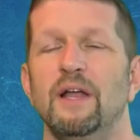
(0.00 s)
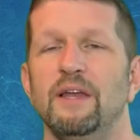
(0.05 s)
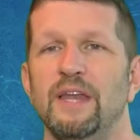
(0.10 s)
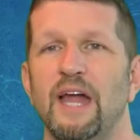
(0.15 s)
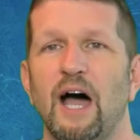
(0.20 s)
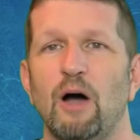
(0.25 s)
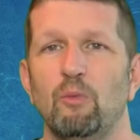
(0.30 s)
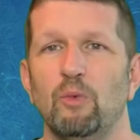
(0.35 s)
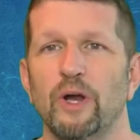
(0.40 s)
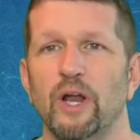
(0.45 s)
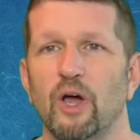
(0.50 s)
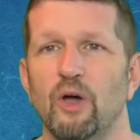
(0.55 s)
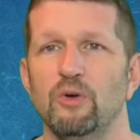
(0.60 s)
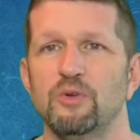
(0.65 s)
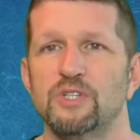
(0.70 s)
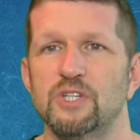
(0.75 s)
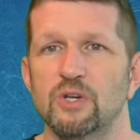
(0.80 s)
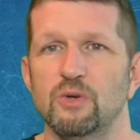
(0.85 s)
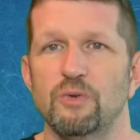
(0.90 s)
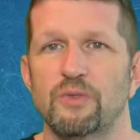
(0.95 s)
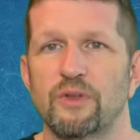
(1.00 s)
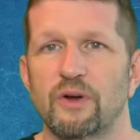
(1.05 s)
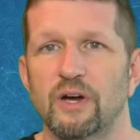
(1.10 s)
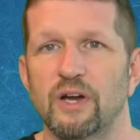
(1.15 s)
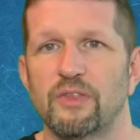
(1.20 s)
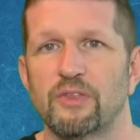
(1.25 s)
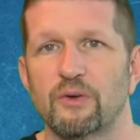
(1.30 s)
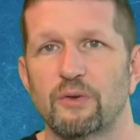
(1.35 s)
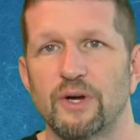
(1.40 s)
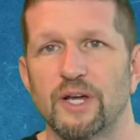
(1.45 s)

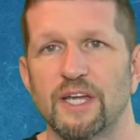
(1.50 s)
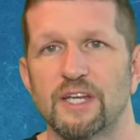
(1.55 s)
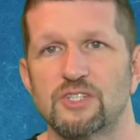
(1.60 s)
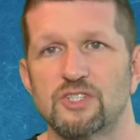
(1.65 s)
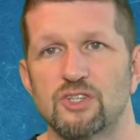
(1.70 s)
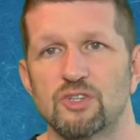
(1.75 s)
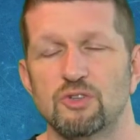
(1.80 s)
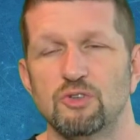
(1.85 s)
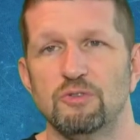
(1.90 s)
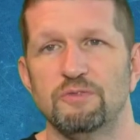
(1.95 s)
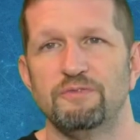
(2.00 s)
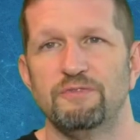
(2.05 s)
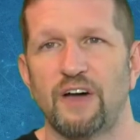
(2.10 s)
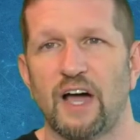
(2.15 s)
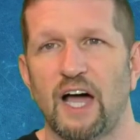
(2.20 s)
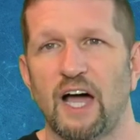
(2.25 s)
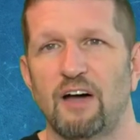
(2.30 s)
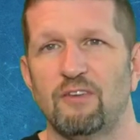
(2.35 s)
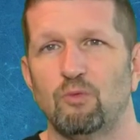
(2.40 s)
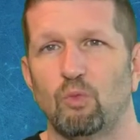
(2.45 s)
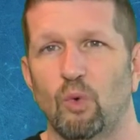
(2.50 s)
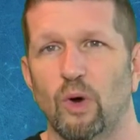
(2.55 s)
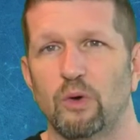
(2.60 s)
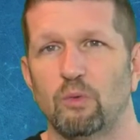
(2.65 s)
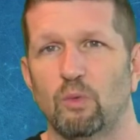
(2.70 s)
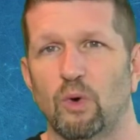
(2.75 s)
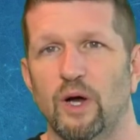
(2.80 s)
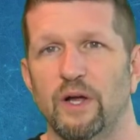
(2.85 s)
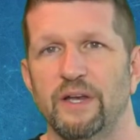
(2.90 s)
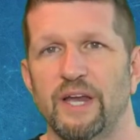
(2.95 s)

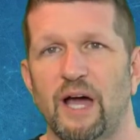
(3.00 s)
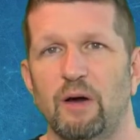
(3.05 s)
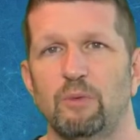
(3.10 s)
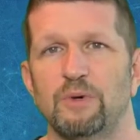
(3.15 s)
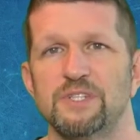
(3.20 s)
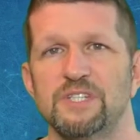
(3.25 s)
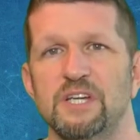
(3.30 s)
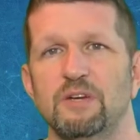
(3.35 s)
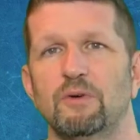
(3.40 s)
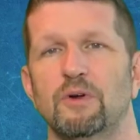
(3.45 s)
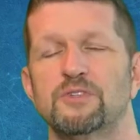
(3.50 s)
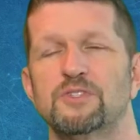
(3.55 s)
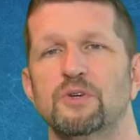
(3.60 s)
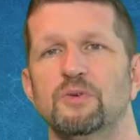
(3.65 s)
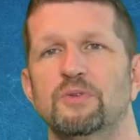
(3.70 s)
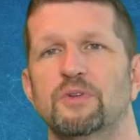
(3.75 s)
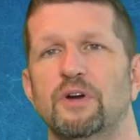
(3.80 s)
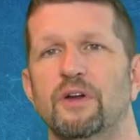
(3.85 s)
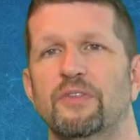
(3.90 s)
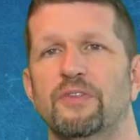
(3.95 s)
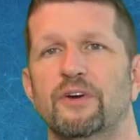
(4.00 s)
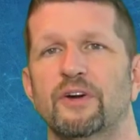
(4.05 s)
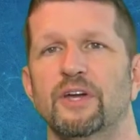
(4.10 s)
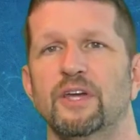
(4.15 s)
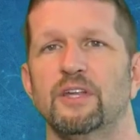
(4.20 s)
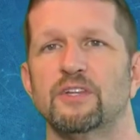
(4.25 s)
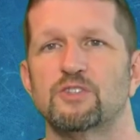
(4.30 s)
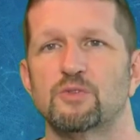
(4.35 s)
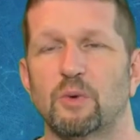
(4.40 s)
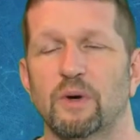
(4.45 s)
910-233-2511.
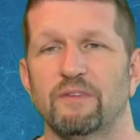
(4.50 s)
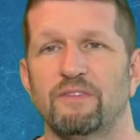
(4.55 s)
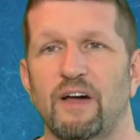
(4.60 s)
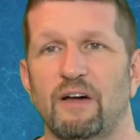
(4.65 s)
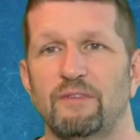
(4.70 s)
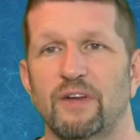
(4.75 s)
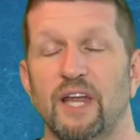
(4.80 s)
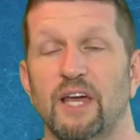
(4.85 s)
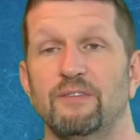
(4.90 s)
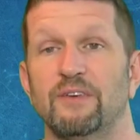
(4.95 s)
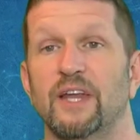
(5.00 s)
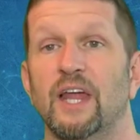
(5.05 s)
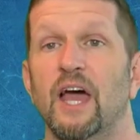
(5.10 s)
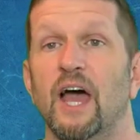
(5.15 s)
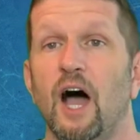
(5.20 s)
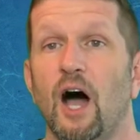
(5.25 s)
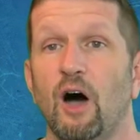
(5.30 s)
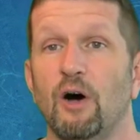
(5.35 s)
910-233-2511.